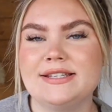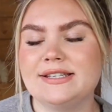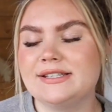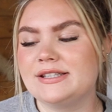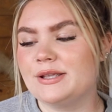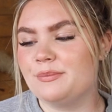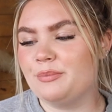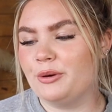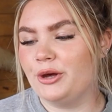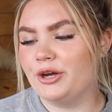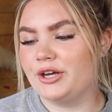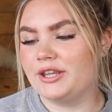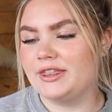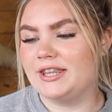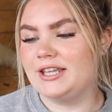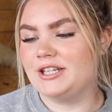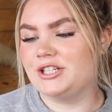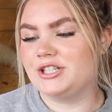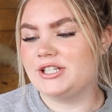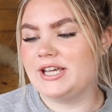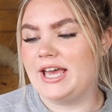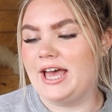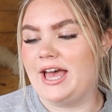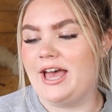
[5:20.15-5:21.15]
is the book
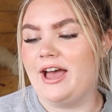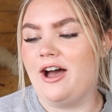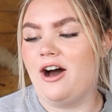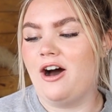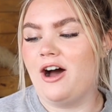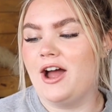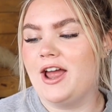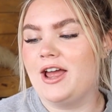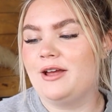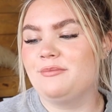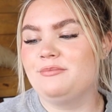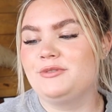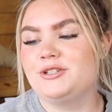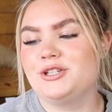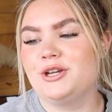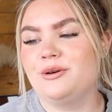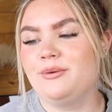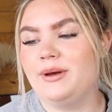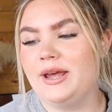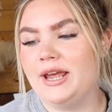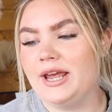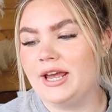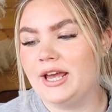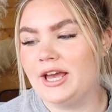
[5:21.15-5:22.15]
this year. I am
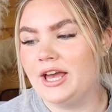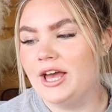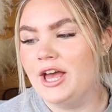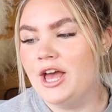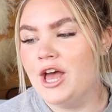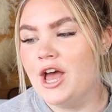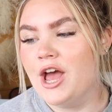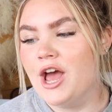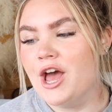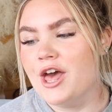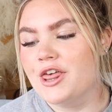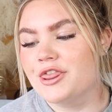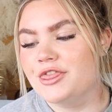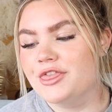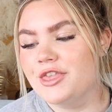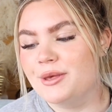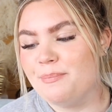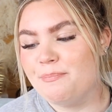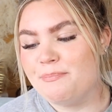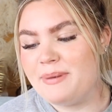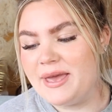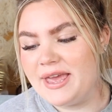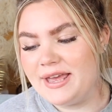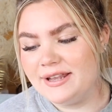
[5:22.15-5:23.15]
doing the
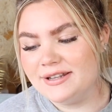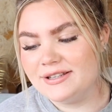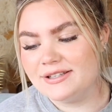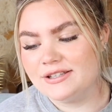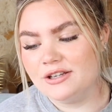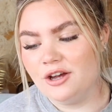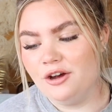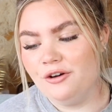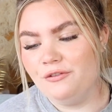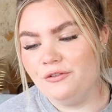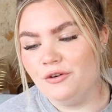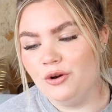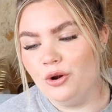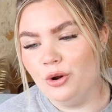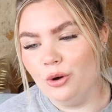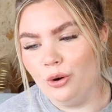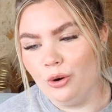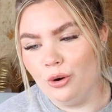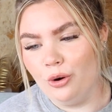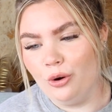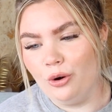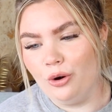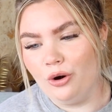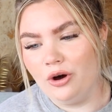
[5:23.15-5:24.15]
bits of
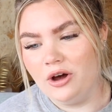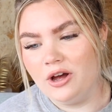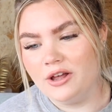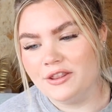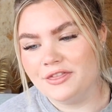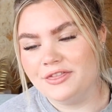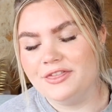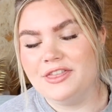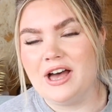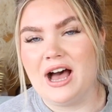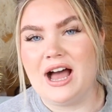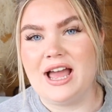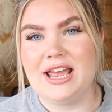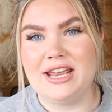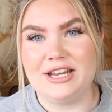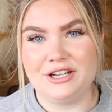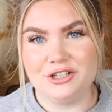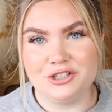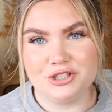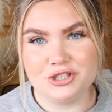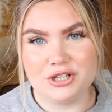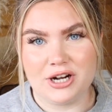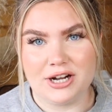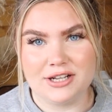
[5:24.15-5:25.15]
law that
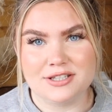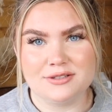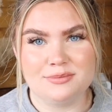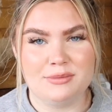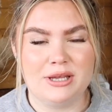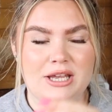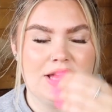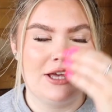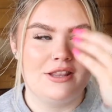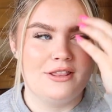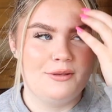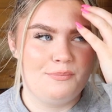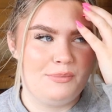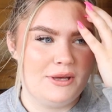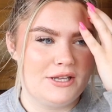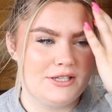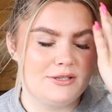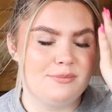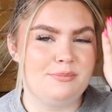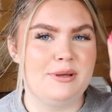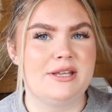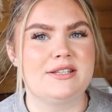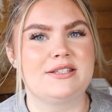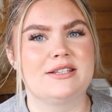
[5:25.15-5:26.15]
interest me and the
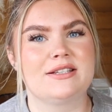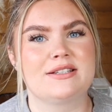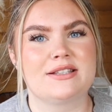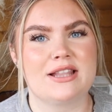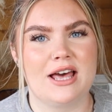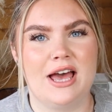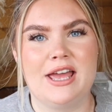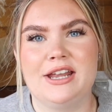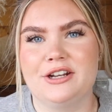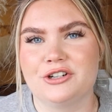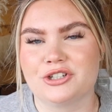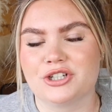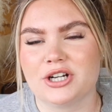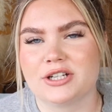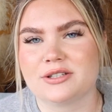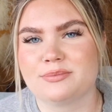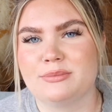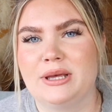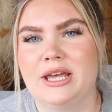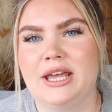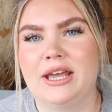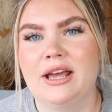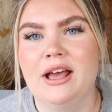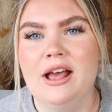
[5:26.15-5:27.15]
bits of business that interest
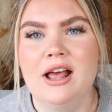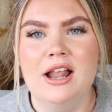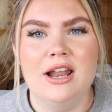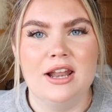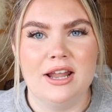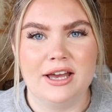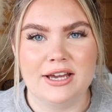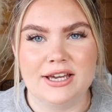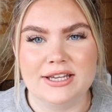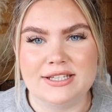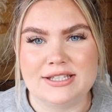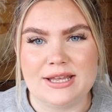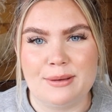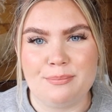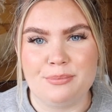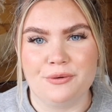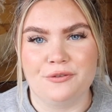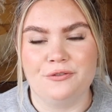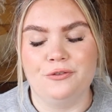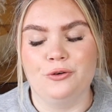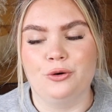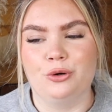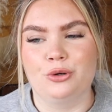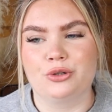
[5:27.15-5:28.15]
me, like I said
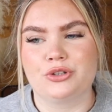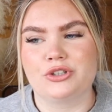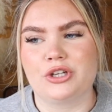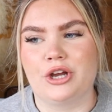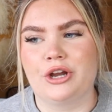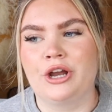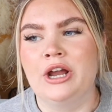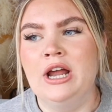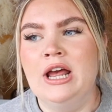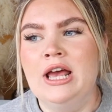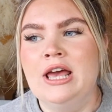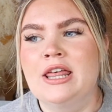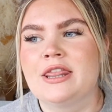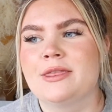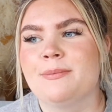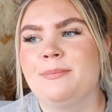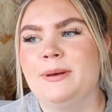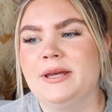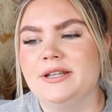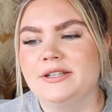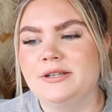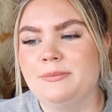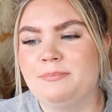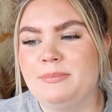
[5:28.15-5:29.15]
before. So the
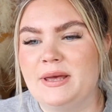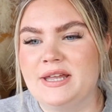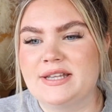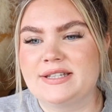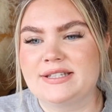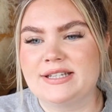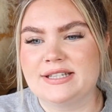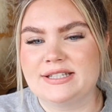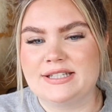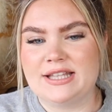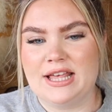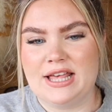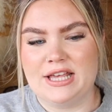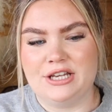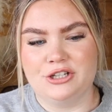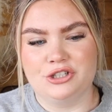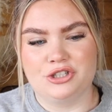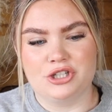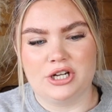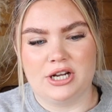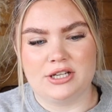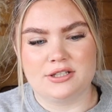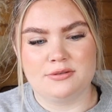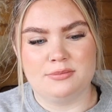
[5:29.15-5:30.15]
bits of business that
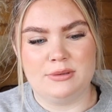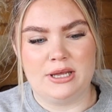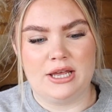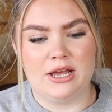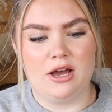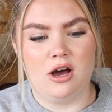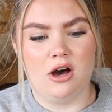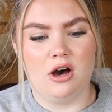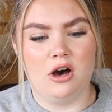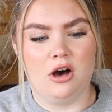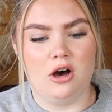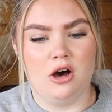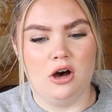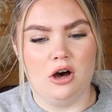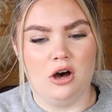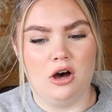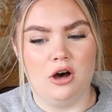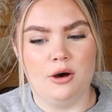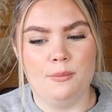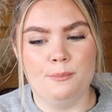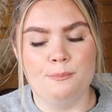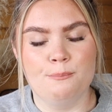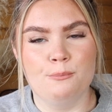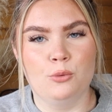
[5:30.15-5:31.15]
interest me
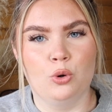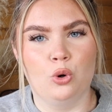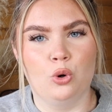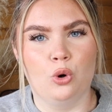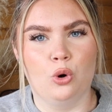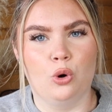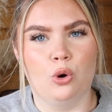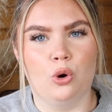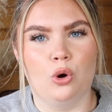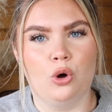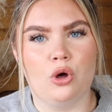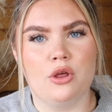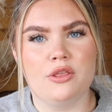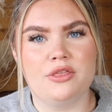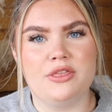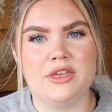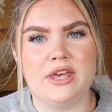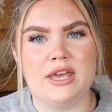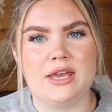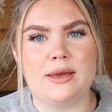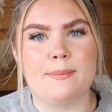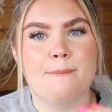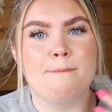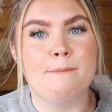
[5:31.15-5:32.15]
are more
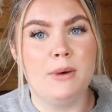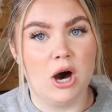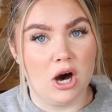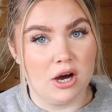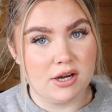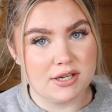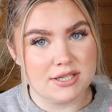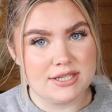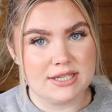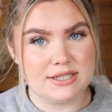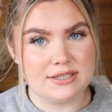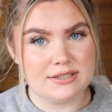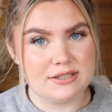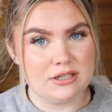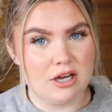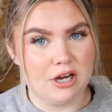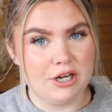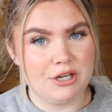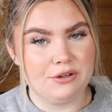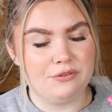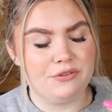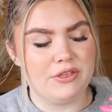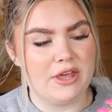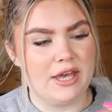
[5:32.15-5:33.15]
the marketing
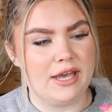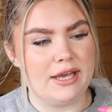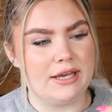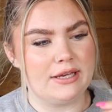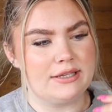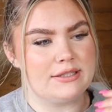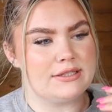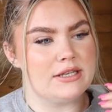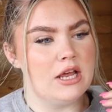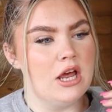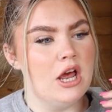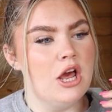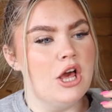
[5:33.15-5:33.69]
side of things,